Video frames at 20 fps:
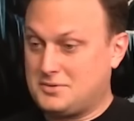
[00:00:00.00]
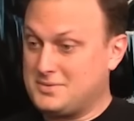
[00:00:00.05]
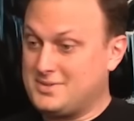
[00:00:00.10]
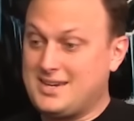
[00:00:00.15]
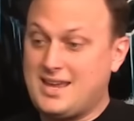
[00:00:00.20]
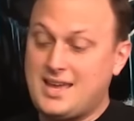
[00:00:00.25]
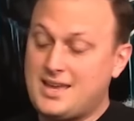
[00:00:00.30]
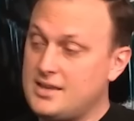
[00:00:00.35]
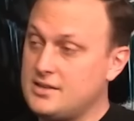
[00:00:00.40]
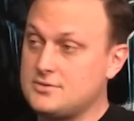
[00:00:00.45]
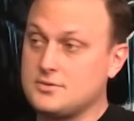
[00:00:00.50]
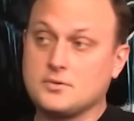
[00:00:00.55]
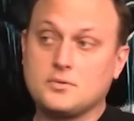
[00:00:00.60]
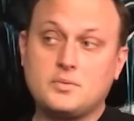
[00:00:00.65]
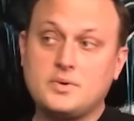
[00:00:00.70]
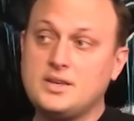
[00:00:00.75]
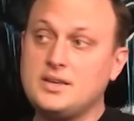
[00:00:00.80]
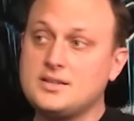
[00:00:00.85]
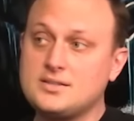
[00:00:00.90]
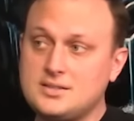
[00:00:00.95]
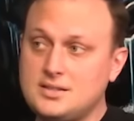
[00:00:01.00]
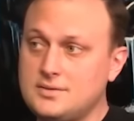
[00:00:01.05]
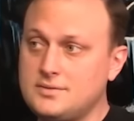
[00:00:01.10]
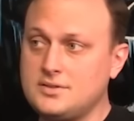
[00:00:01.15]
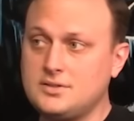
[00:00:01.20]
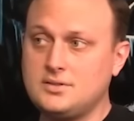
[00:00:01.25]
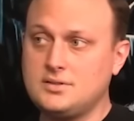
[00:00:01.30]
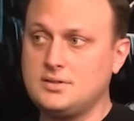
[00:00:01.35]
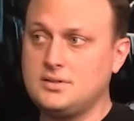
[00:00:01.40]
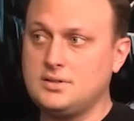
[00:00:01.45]
days or weeks
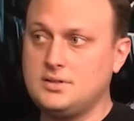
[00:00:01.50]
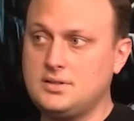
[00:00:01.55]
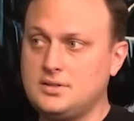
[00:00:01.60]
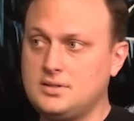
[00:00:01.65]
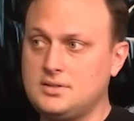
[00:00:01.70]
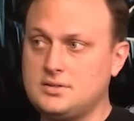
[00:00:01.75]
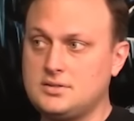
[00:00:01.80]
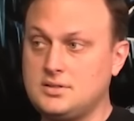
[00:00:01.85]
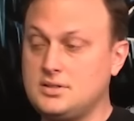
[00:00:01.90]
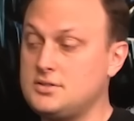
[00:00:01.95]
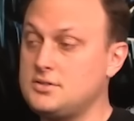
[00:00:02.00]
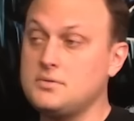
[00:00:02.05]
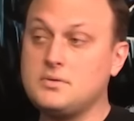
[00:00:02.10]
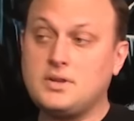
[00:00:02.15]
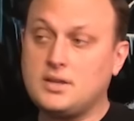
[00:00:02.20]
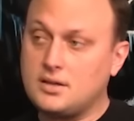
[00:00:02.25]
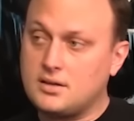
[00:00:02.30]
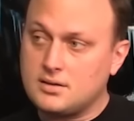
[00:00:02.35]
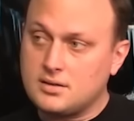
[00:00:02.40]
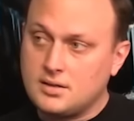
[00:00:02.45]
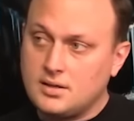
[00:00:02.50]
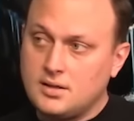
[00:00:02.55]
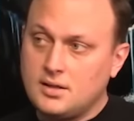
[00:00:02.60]
even is unique.